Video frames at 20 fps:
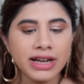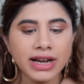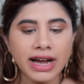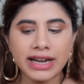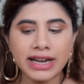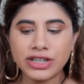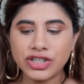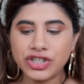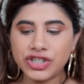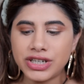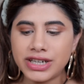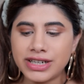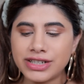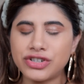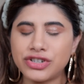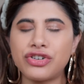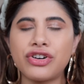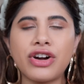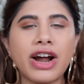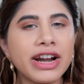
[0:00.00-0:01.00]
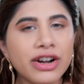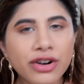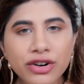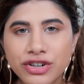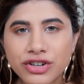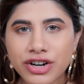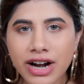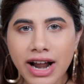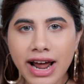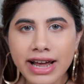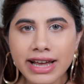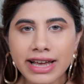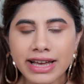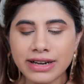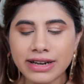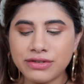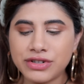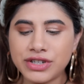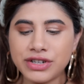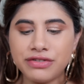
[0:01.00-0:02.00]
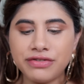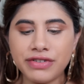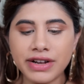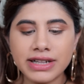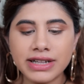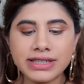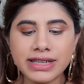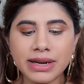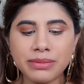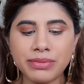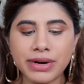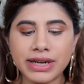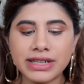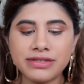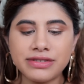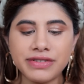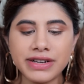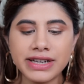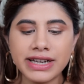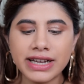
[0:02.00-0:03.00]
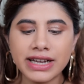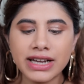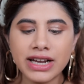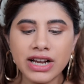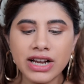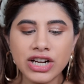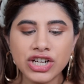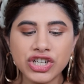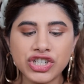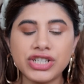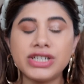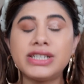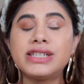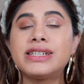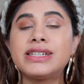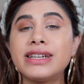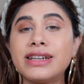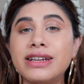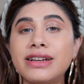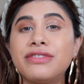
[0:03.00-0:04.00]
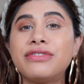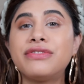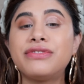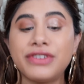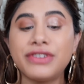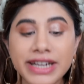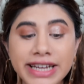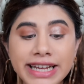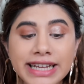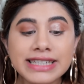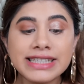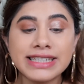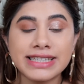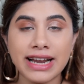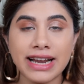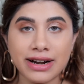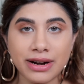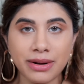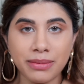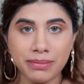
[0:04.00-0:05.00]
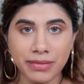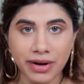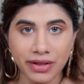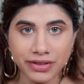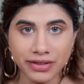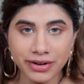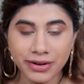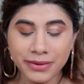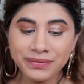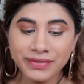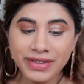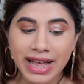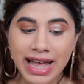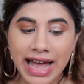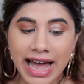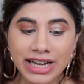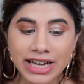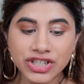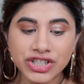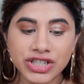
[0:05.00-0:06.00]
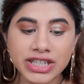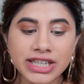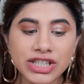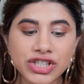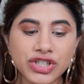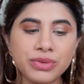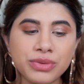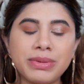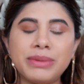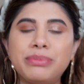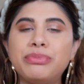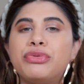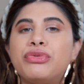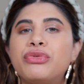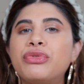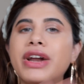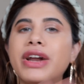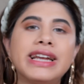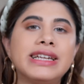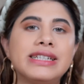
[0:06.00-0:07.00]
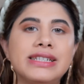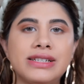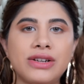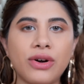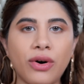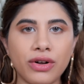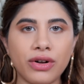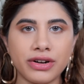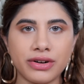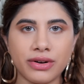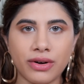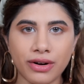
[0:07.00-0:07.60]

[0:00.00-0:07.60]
and she is right on track. And if she fails at breastfeeding, she's still a freaking stand-up mother. And she needs to be praised all in